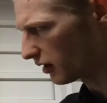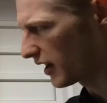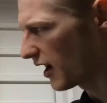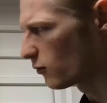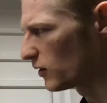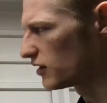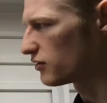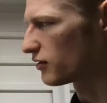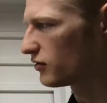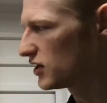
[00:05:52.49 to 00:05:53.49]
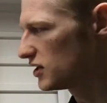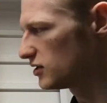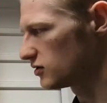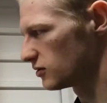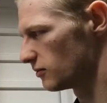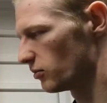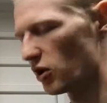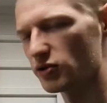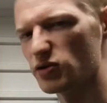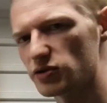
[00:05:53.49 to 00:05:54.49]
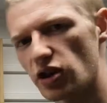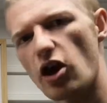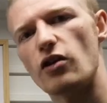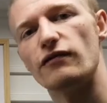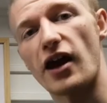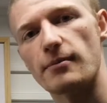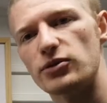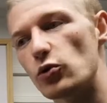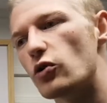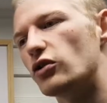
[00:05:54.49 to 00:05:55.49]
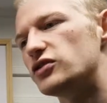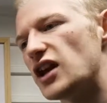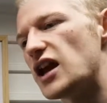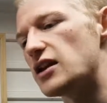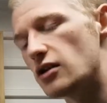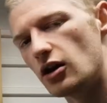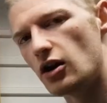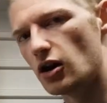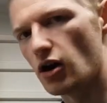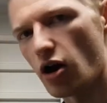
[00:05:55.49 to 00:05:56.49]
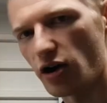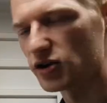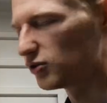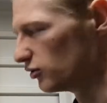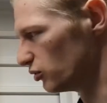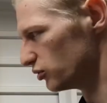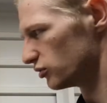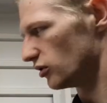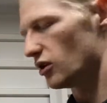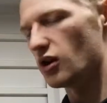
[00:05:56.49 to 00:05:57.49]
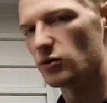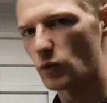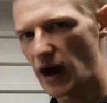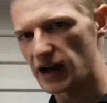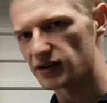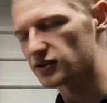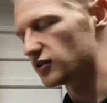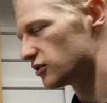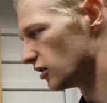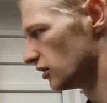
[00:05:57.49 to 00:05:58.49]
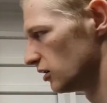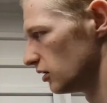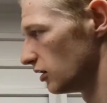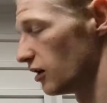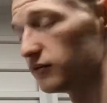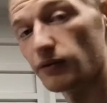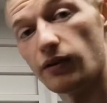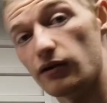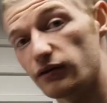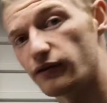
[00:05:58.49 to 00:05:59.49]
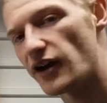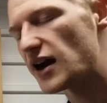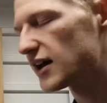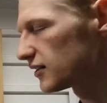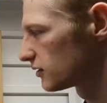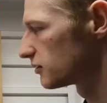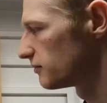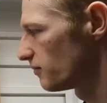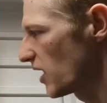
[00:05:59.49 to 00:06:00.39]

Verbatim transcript: Now with these products, a lot of them do contain oils and waxes and, and fats.